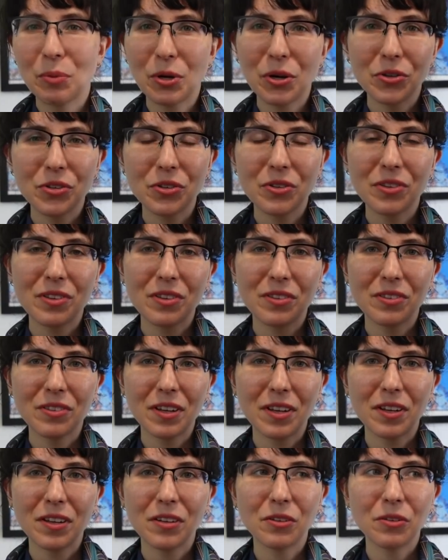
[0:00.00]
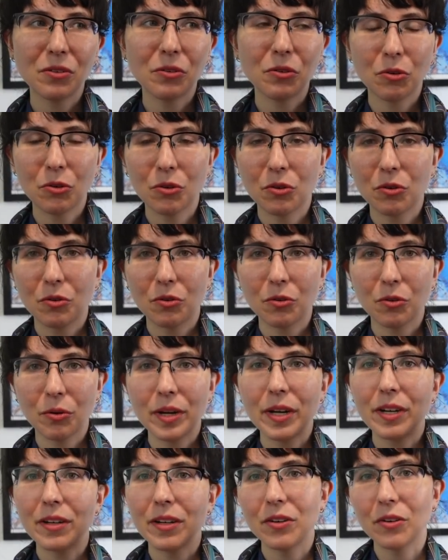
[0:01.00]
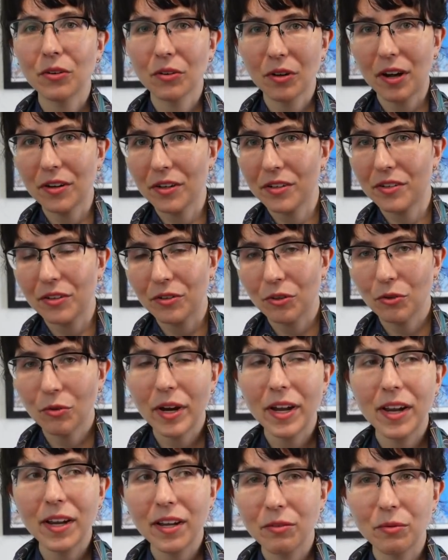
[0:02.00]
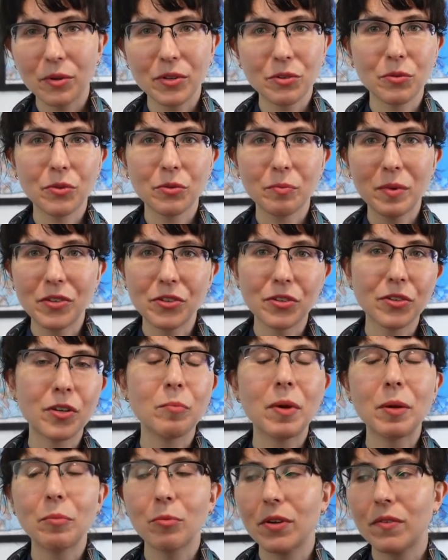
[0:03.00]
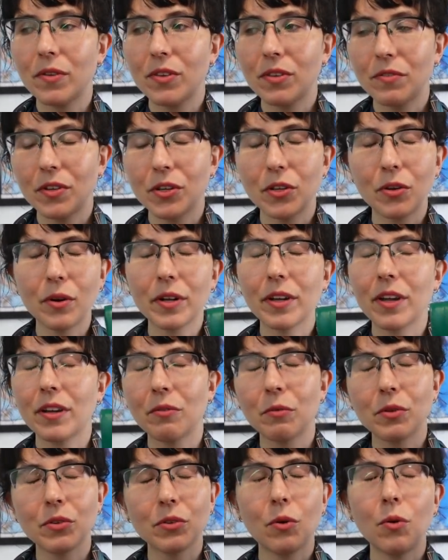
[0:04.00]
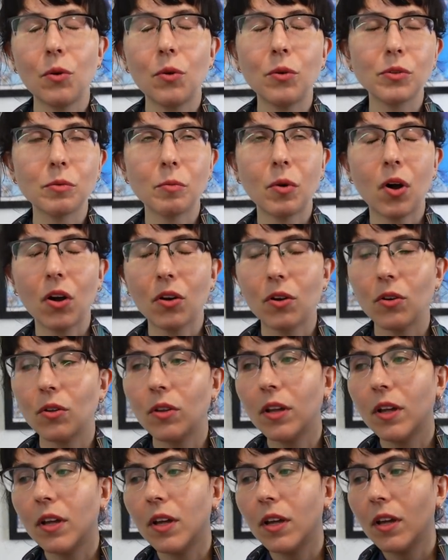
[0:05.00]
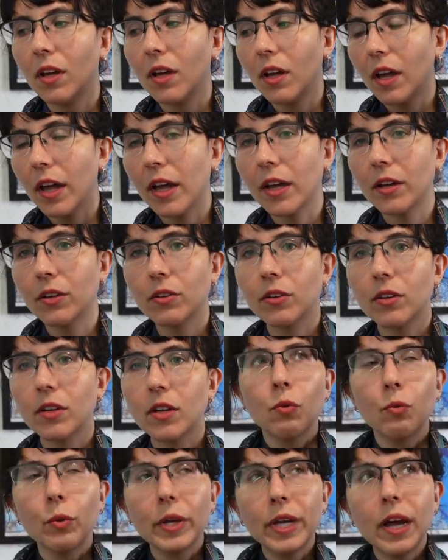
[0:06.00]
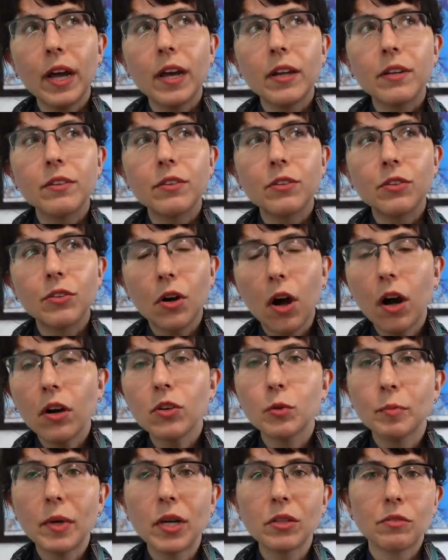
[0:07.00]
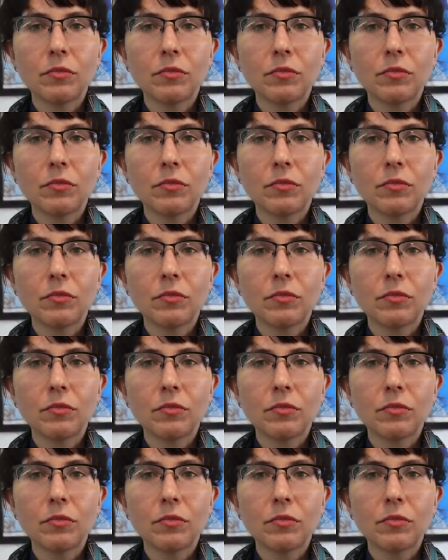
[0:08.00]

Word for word: purchased this in green and got it in gray, which was mentioned in my previous video. Again, it was a whole debacle. And we had talked about the